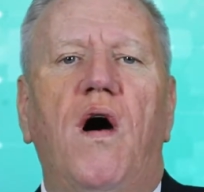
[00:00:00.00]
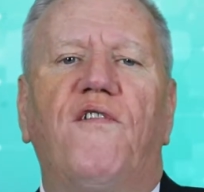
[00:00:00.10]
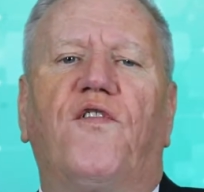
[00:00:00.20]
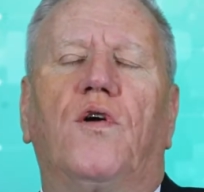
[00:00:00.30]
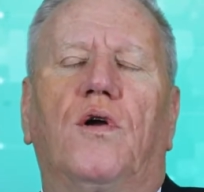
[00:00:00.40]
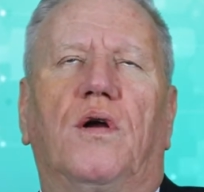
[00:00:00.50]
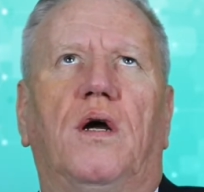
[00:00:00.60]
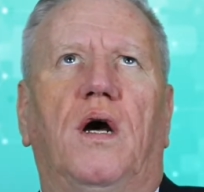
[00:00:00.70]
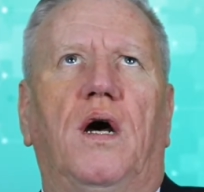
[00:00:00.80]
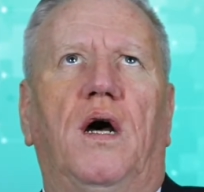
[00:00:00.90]
offer
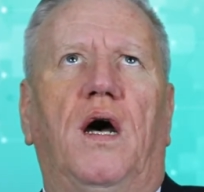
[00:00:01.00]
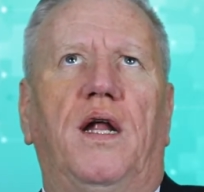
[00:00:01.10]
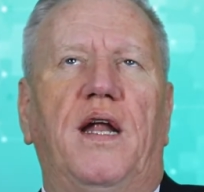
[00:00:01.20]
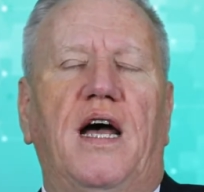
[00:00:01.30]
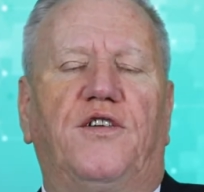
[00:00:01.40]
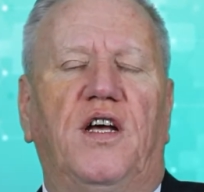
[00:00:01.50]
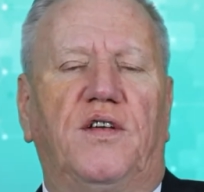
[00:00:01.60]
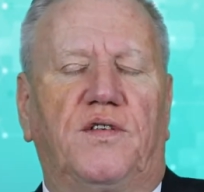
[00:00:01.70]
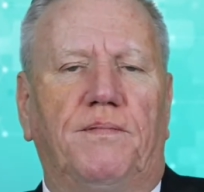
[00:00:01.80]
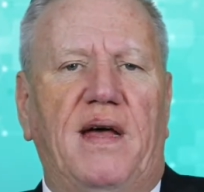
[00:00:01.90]
not
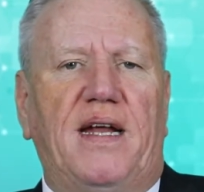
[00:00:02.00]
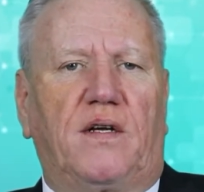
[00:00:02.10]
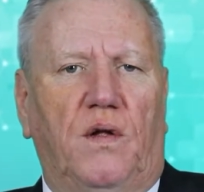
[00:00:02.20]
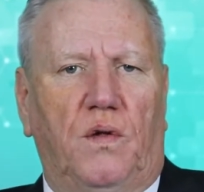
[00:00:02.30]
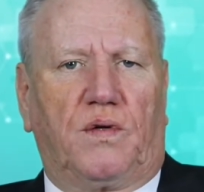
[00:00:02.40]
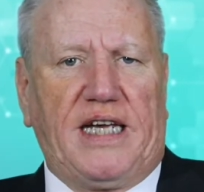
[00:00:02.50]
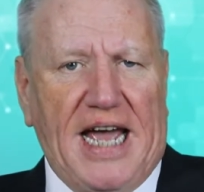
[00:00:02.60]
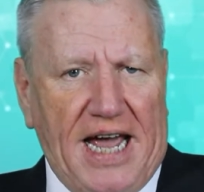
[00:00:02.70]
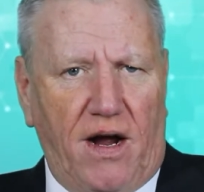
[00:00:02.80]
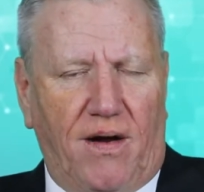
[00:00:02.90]
just medical
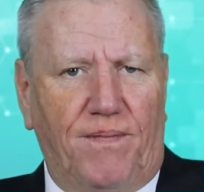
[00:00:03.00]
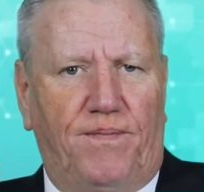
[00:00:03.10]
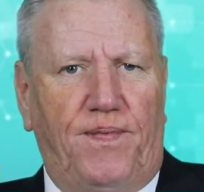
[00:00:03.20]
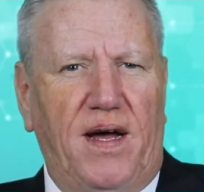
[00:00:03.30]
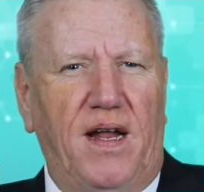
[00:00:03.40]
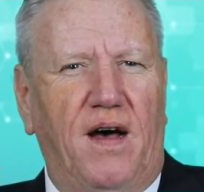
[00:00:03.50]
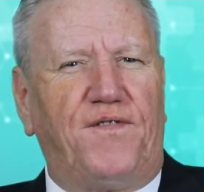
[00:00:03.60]
care, but a